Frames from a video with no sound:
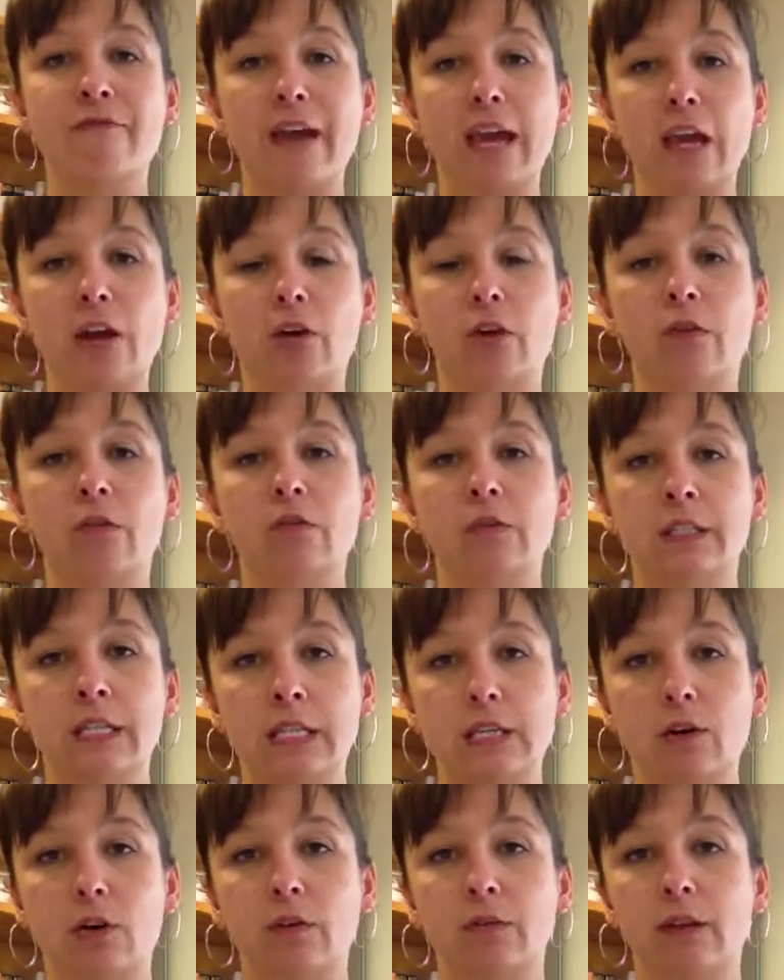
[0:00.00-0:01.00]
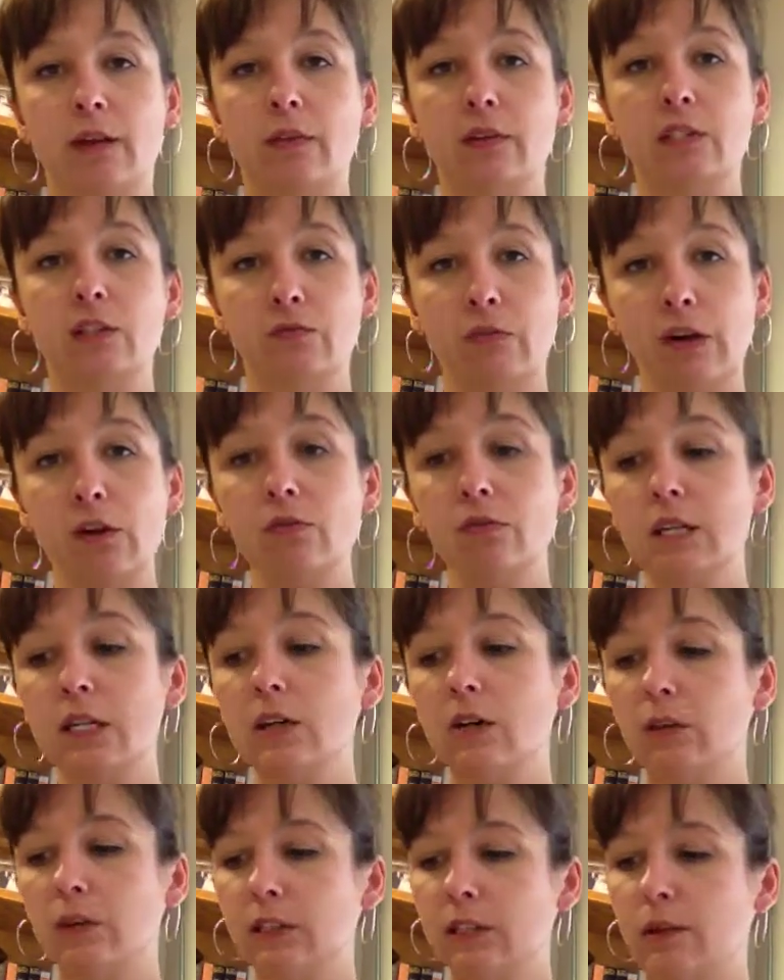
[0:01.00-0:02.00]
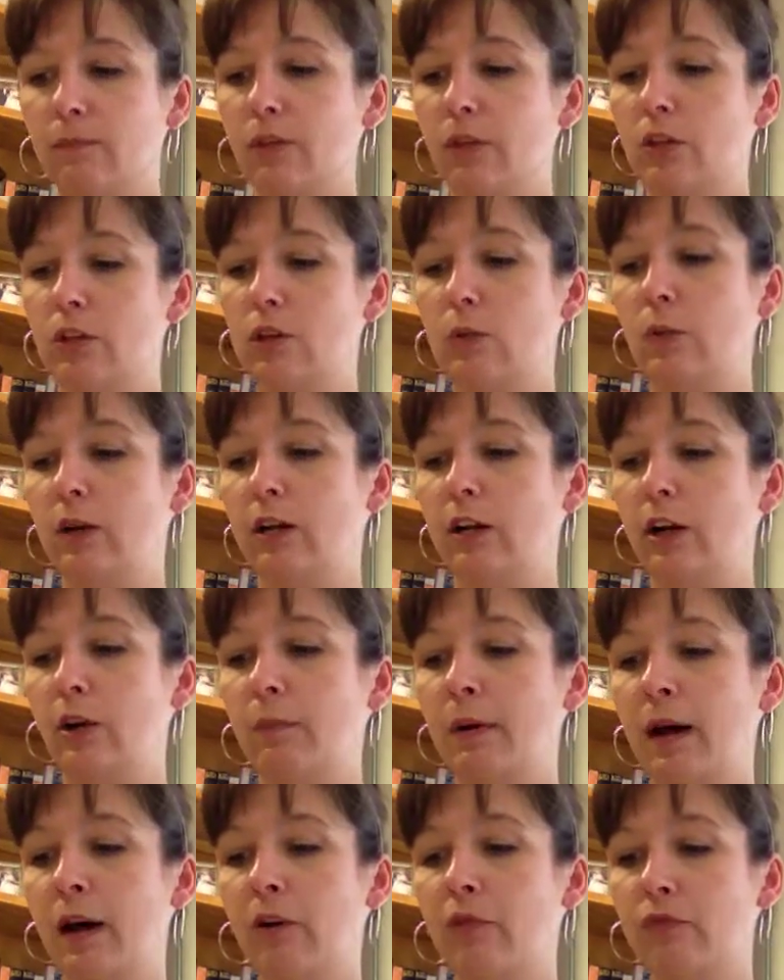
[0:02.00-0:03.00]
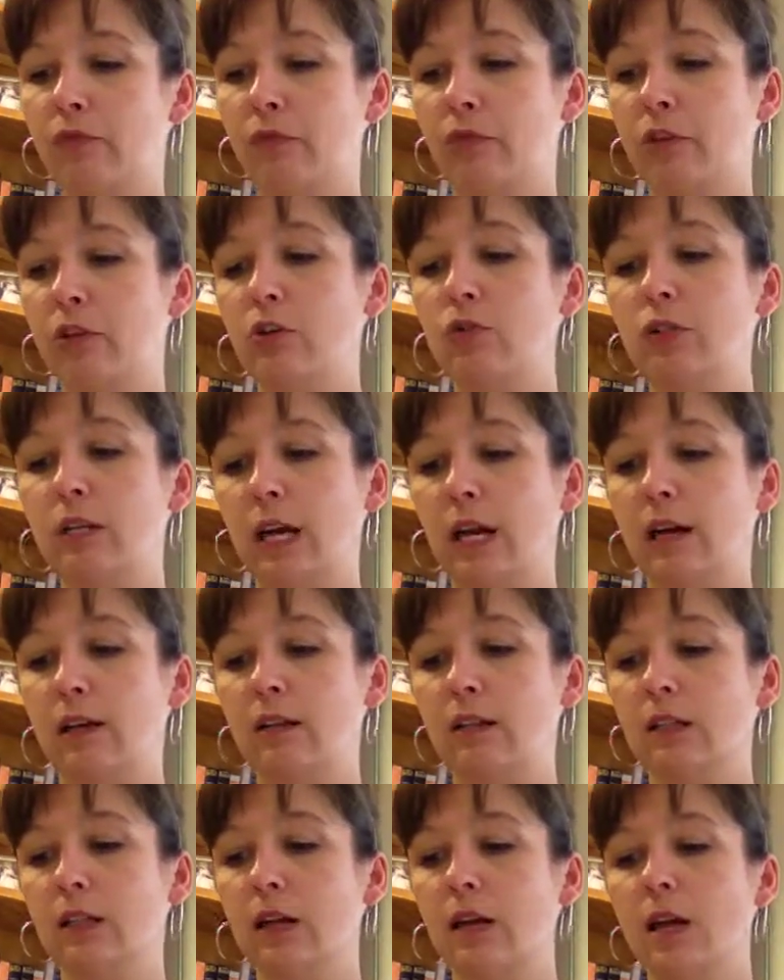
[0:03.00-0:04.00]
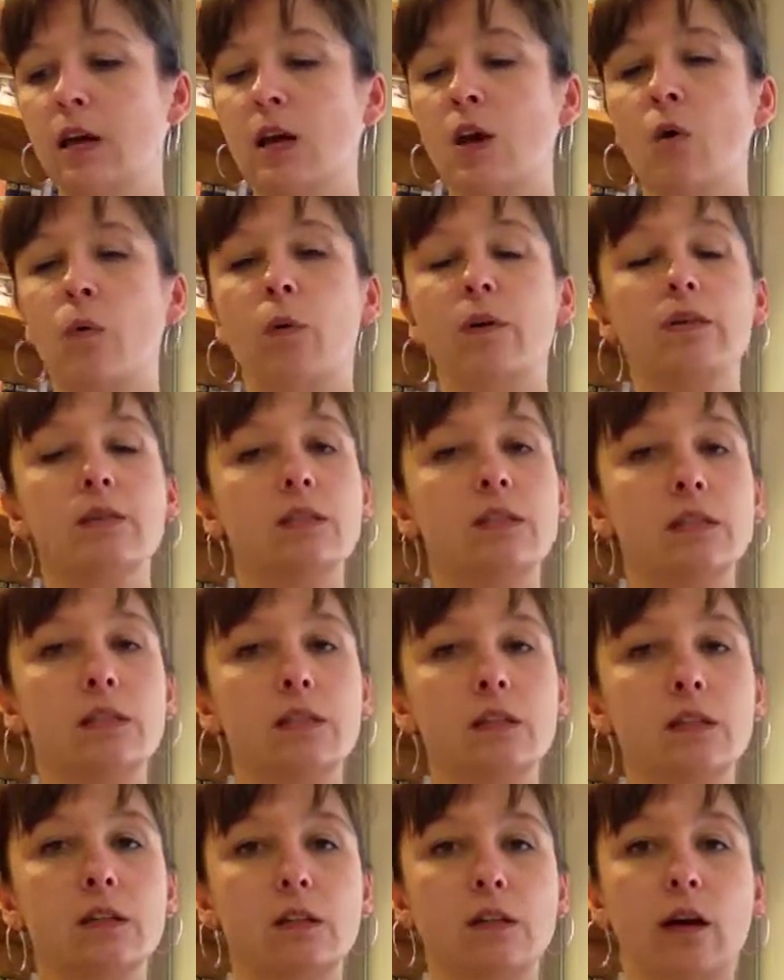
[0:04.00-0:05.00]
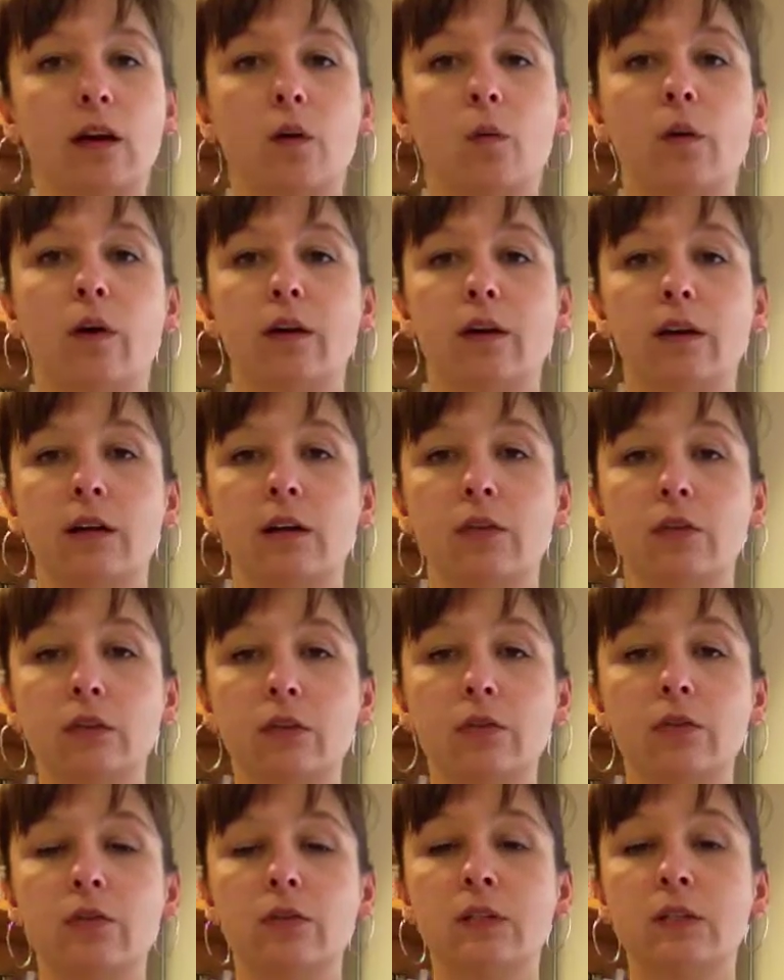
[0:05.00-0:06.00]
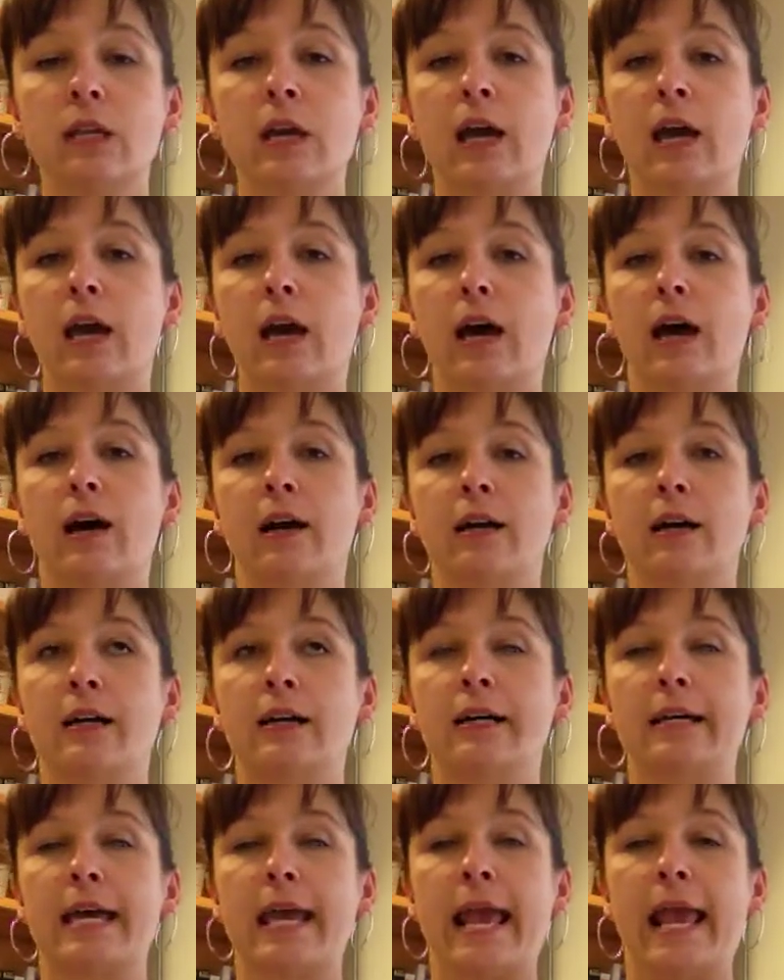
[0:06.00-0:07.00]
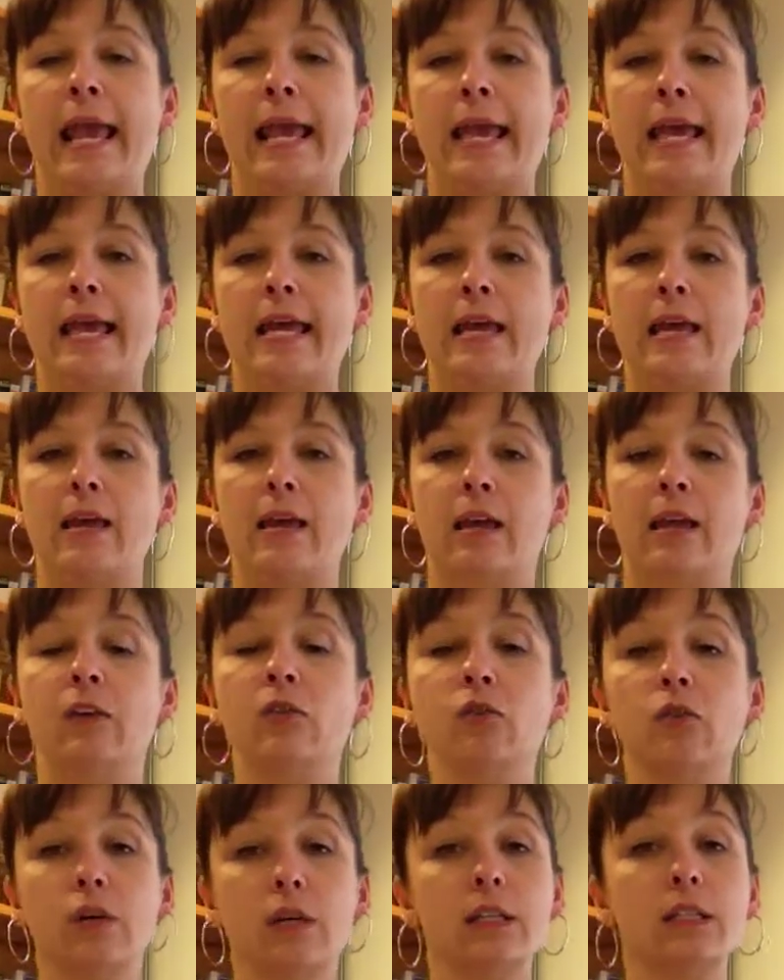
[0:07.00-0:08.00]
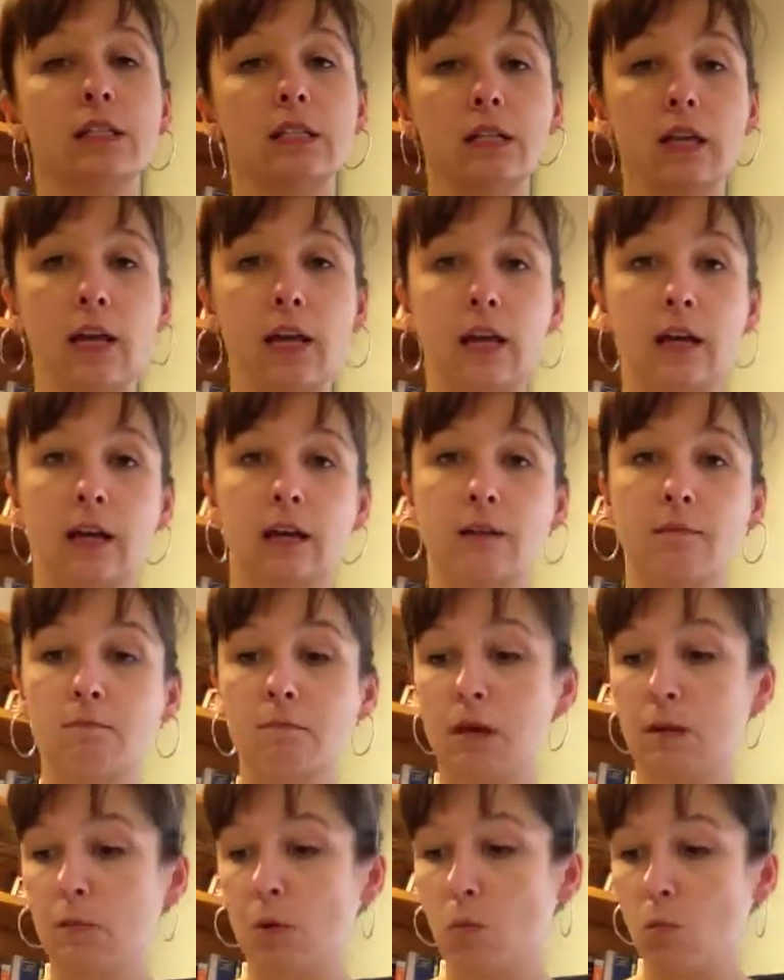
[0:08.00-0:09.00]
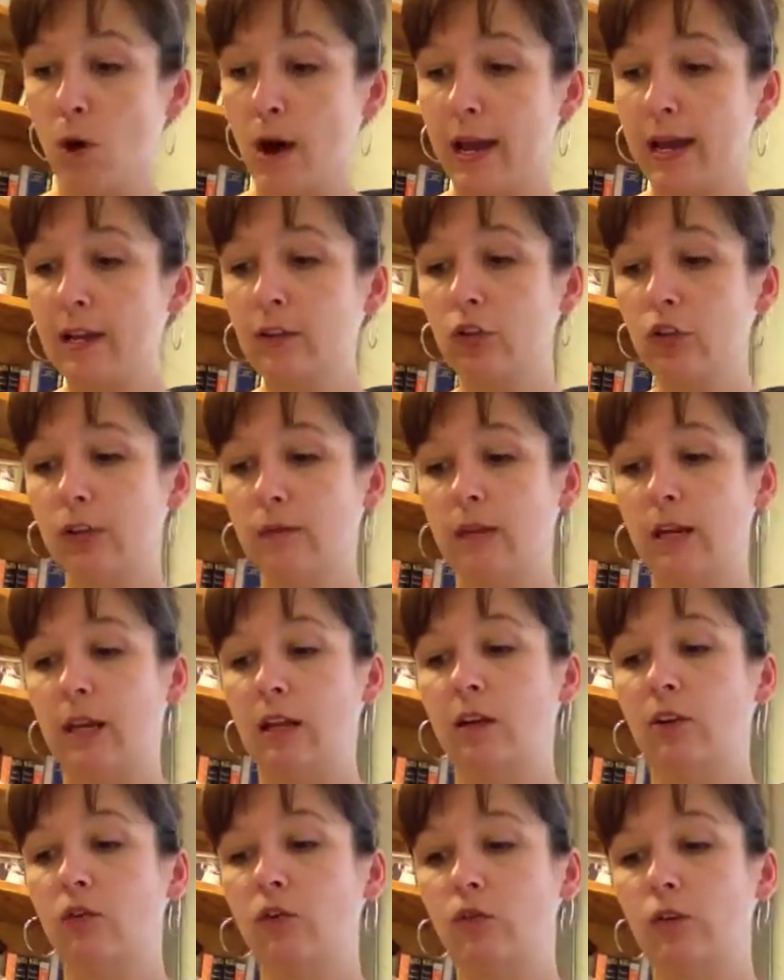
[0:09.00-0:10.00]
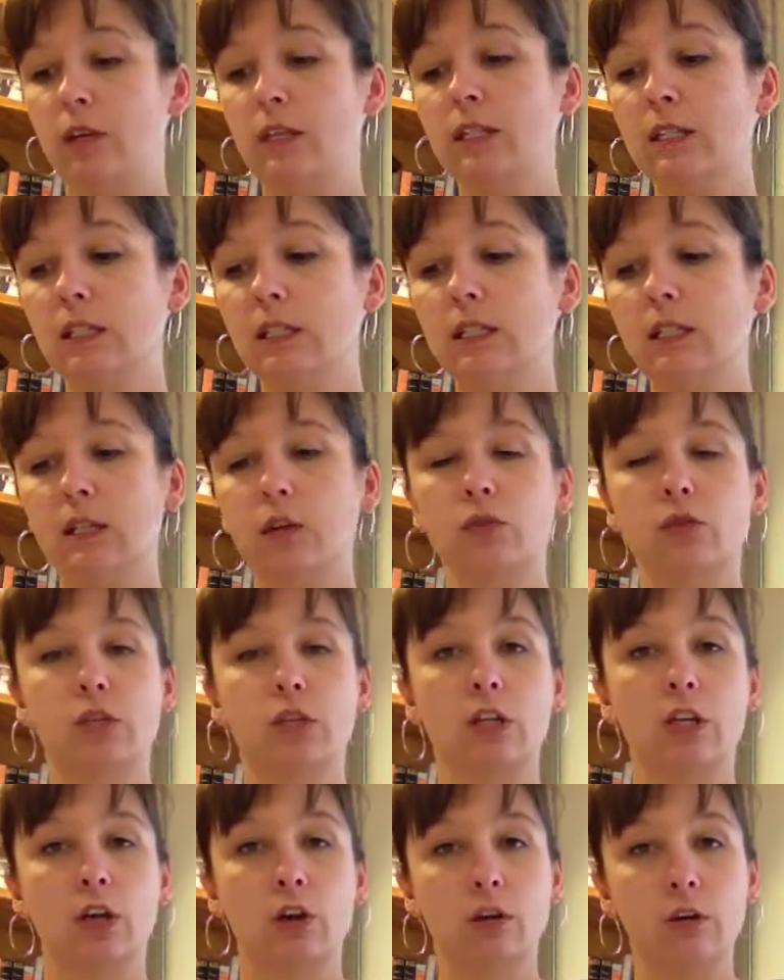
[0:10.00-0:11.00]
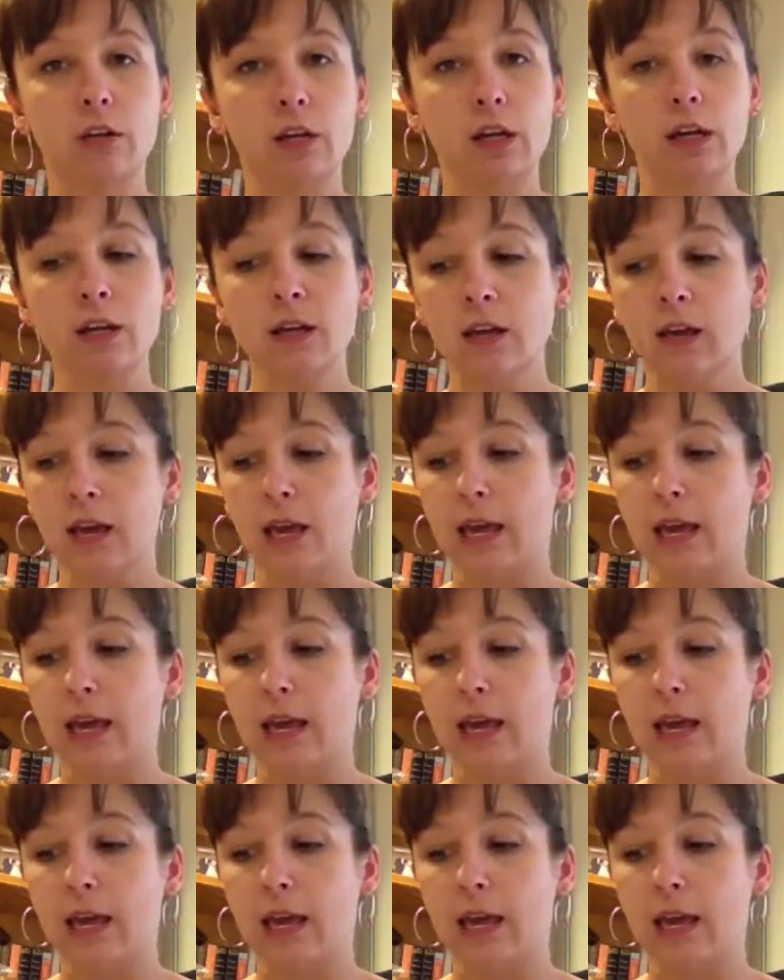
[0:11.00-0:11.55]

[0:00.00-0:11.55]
fair deal. Now, this fair deal is something you want to know about for your test. What does this look like? Well, it includes an increase in minimum wage. It increases Social Security.